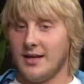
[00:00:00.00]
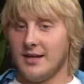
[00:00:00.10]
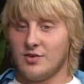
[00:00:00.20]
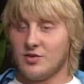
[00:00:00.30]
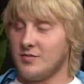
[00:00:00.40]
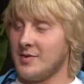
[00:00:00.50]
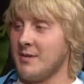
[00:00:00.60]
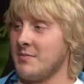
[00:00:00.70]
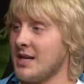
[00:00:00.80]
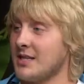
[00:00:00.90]
Some of
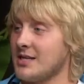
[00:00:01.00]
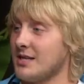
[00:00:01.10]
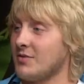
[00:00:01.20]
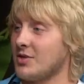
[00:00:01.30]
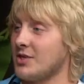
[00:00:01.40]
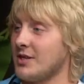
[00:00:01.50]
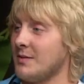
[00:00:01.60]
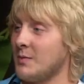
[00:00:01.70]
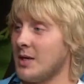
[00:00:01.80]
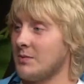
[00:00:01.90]
them nights, lad, watching
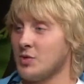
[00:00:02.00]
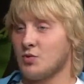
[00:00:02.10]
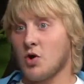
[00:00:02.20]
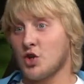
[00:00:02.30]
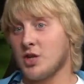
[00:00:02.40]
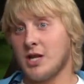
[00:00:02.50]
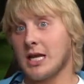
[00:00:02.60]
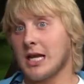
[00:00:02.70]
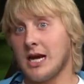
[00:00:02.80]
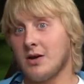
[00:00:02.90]
them, I'm just watching that
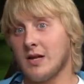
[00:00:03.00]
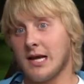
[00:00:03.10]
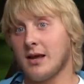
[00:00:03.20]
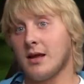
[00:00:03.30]
crowd, like...